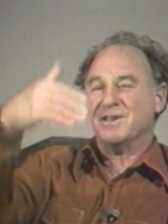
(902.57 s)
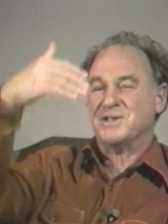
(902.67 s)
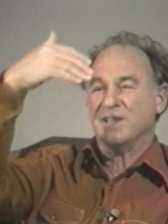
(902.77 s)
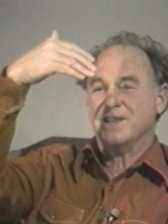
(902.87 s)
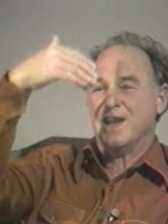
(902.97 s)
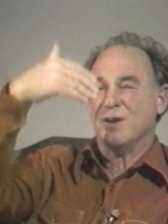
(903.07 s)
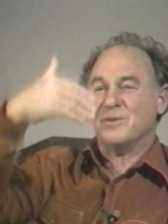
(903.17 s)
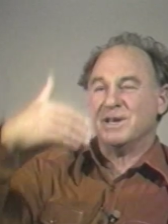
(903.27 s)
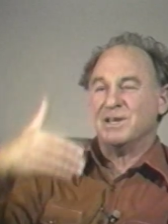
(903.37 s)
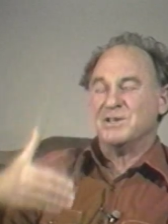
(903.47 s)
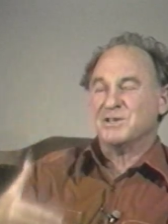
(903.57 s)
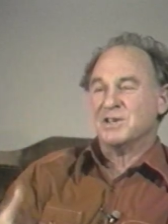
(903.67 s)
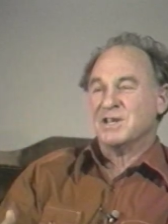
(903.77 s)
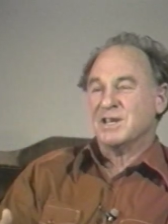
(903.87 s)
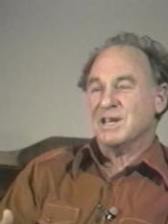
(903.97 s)
as it now is
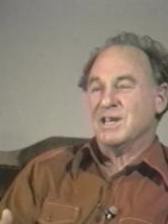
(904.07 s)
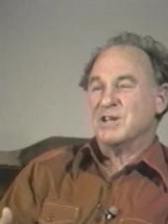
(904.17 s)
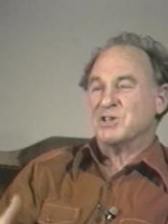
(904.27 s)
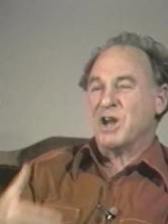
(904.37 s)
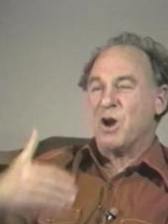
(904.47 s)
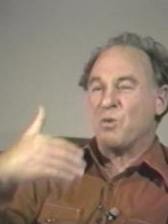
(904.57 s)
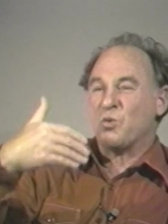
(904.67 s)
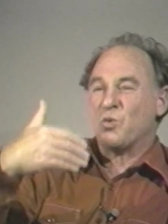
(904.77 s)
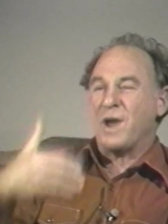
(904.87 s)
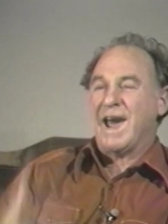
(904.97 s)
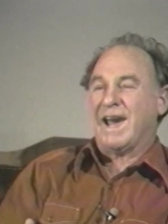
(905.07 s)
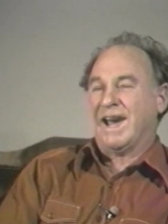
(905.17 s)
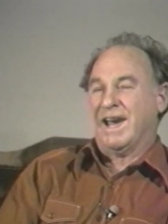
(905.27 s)
is a wreck.